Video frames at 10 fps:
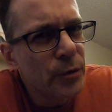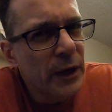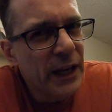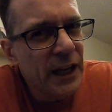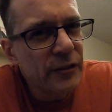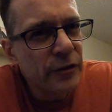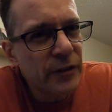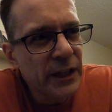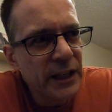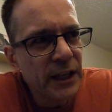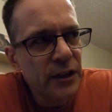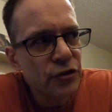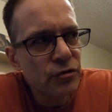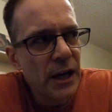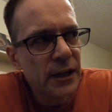do I have if I can't
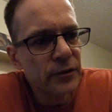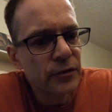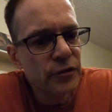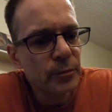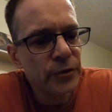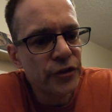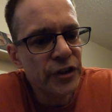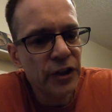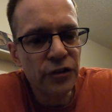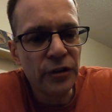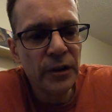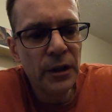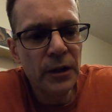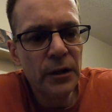attract someone's attention?